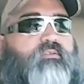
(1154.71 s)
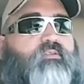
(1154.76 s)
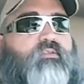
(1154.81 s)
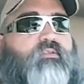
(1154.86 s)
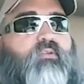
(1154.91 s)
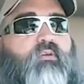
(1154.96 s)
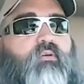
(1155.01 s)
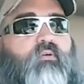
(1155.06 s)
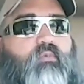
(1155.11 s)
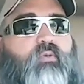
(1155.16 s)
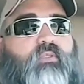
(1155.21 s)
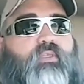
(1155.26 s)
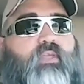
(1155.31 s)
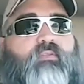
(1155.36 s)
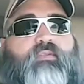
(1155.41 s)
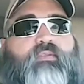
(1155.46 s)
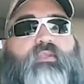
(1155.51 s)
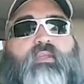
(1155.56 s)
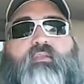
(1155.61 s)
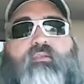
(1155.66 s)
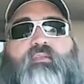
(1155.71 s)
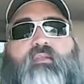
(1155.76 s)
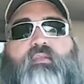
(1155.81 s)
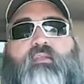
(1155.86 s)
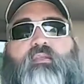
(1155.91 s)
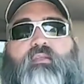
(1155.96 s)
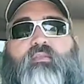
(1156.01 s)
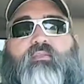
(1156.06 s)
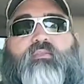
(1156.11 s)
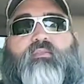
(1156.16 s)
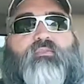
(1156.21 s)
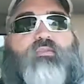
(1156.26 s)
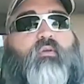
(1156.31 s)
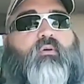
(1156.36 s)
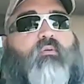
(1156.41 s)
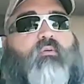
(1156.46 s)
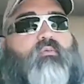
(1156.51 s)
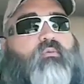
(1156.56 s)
to go without that. So